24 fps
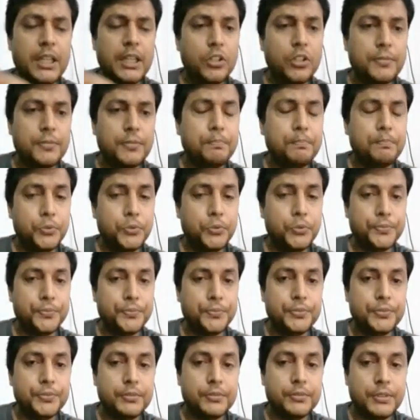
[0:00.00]
it will be kind
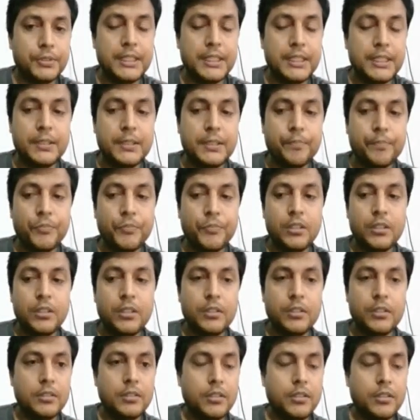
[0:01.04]
of a proof,
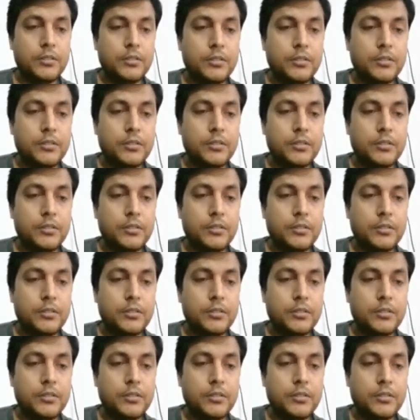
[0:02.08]
right?